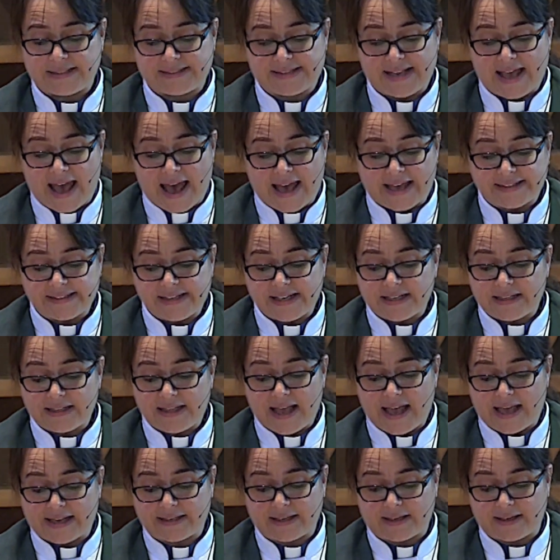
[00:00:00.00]
Daniel,
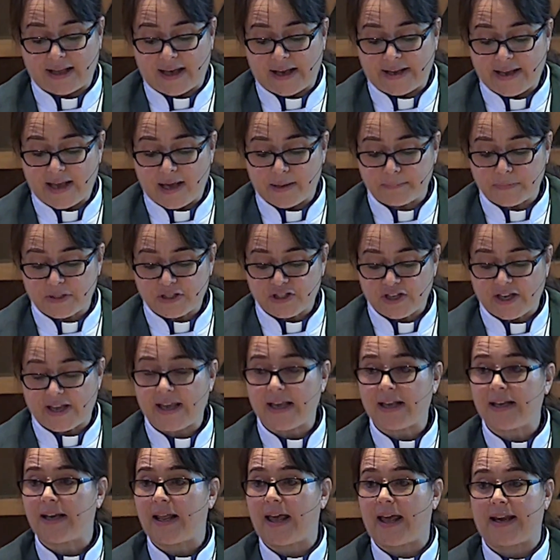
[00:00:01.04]
Hananiah,
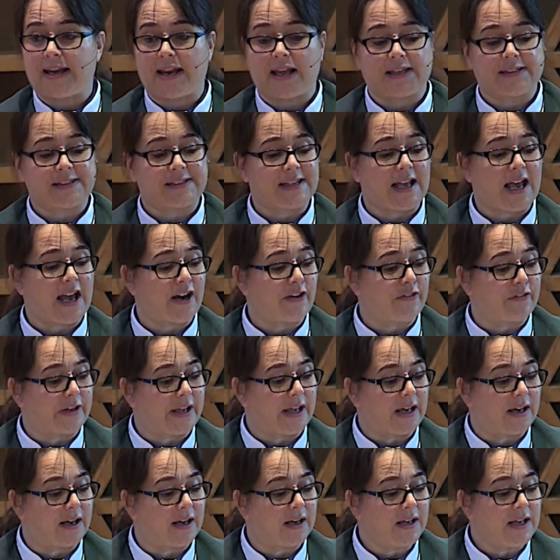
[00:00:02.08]
Mishael, and
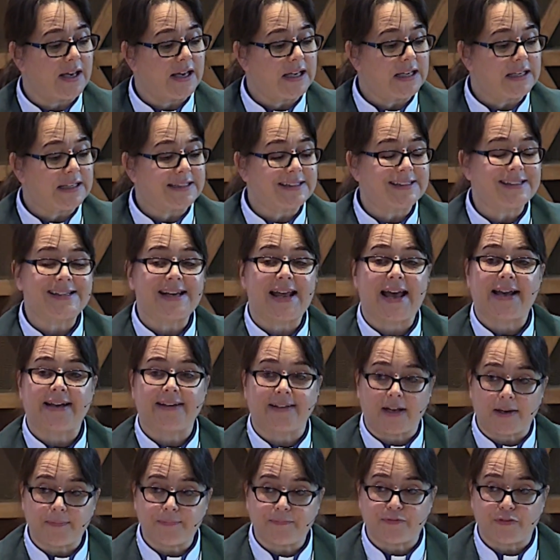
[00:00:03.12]
Azariah stand
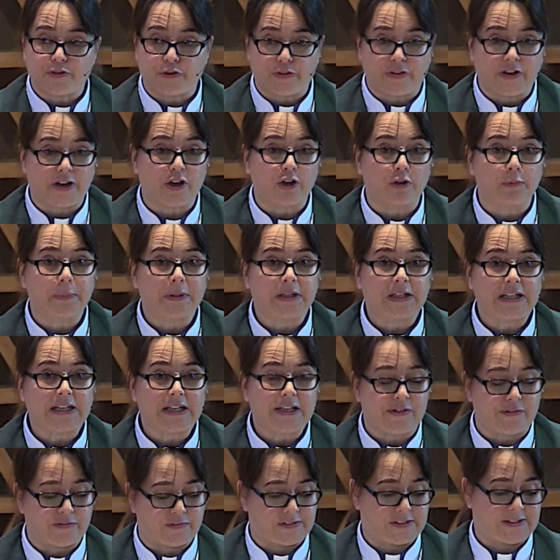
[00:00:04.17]
up for their
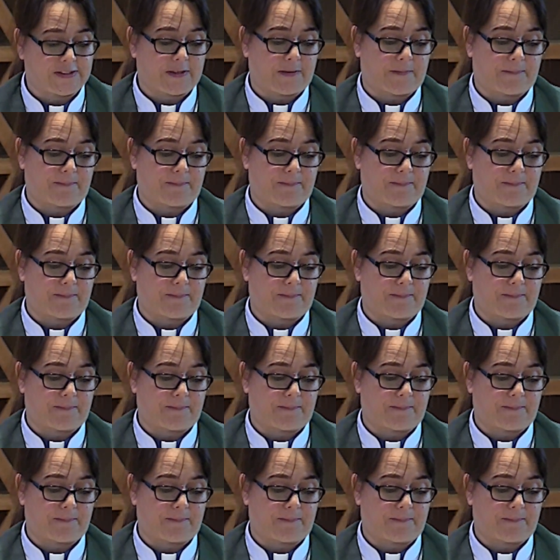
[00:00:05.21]
beliefs.